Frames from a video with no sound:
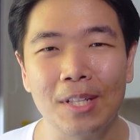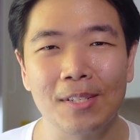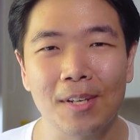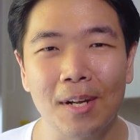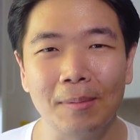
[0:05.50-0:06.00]
to
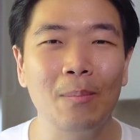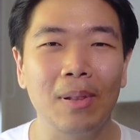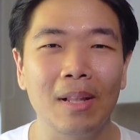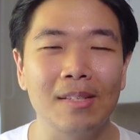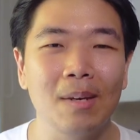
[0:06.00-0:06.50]
tell.
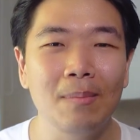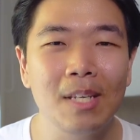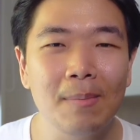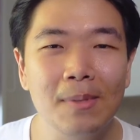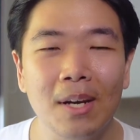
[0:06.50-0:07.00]
Plus some
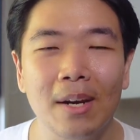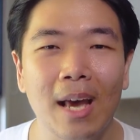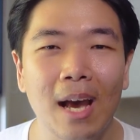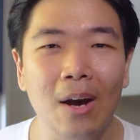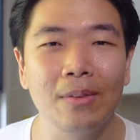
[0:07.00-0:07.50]
tips on
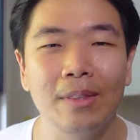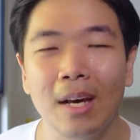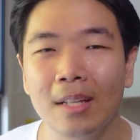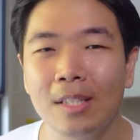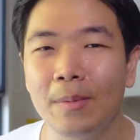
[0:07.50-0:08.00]
how
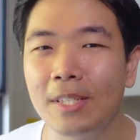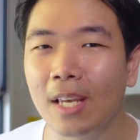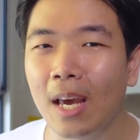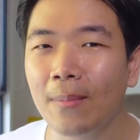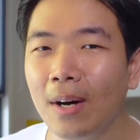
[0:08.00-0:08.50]
not to be
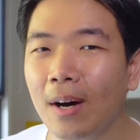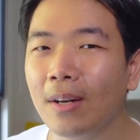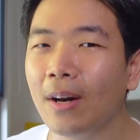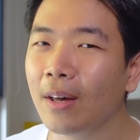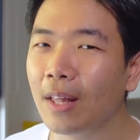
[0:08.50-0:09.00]
scammed
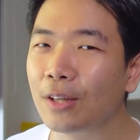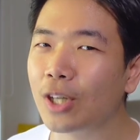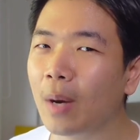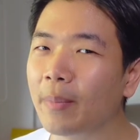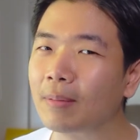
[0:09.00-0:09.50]
on online
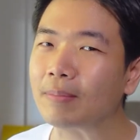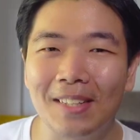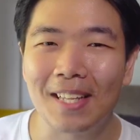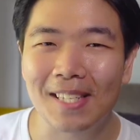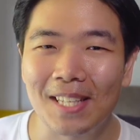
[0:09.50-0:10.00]
shopping.
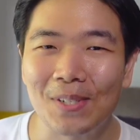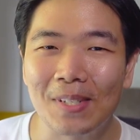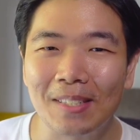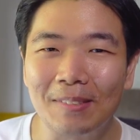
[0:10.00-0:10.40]
Let's get to it.